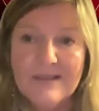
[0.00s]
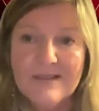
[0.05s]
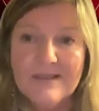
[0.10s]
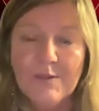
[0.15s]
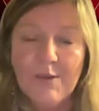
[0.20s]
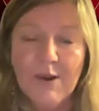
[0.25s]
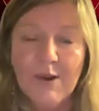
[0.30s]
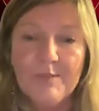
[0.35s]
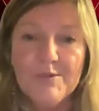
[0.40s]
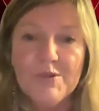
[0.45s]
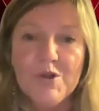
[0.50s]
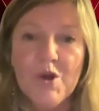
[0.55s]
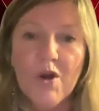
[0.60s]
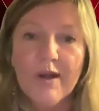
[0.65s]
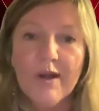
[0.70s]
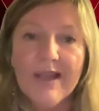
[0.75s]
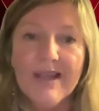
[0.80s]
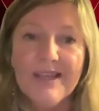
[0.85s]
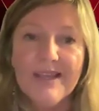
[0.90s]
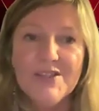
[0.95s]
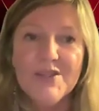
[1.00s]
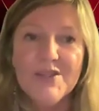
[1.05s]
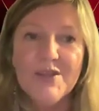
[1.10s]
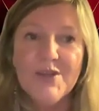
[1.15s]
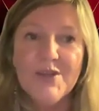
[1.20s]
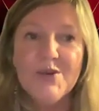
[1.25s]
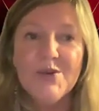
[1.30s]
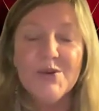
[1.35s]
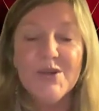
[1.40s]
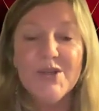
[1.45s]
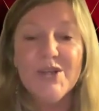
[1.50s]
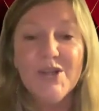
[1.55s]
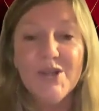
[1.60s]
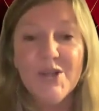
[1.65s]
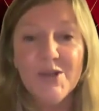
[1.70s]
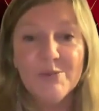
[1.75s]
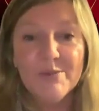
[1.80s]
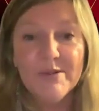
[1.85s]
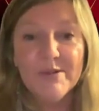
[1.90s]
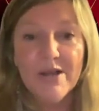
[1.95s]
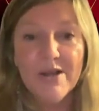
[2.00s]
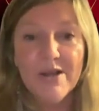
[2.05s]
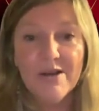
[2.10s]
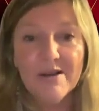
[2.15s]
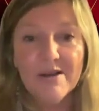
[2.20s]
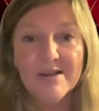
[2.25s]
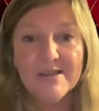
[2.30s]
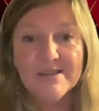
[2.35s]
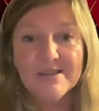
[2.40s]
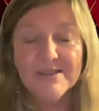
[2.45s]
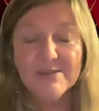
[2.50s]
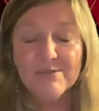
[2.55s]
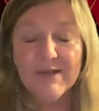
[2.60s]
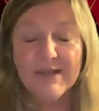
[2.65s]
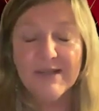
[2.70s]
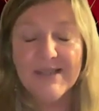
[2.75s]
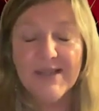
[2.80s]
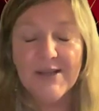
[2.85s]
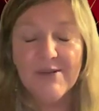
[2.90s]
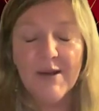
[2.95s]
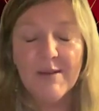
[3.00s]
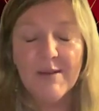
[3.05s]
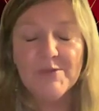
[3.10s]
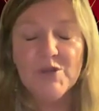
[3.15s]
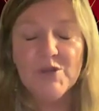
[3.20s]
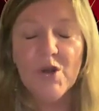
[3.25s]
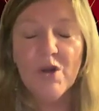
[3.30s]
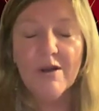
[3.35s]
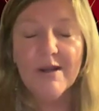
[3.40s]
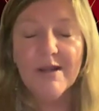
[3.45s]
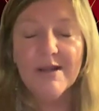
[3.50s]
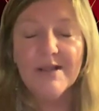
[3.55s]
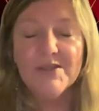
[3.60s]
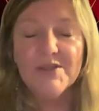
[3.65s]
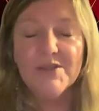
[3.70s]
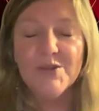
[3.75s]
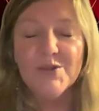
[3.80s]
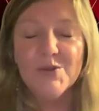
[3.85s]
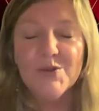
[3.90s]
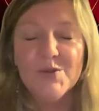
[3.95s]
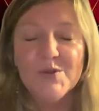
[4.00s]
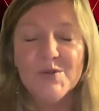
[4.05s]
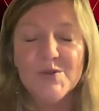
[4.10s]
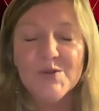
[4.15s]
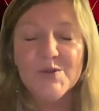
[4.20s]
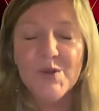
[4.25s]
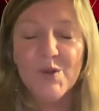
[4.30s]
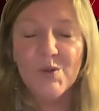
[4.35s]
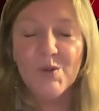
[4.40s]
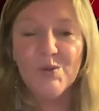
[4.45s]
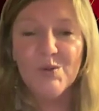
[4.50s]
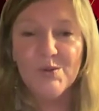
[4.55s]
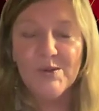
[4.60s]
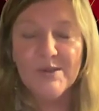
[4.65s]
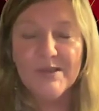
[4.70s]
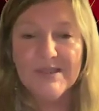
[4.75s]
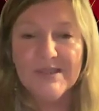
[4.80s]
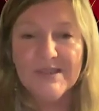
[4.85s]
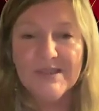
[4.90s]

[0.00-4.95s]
So I'm talking to your human heart right now. I'm talking to your soul.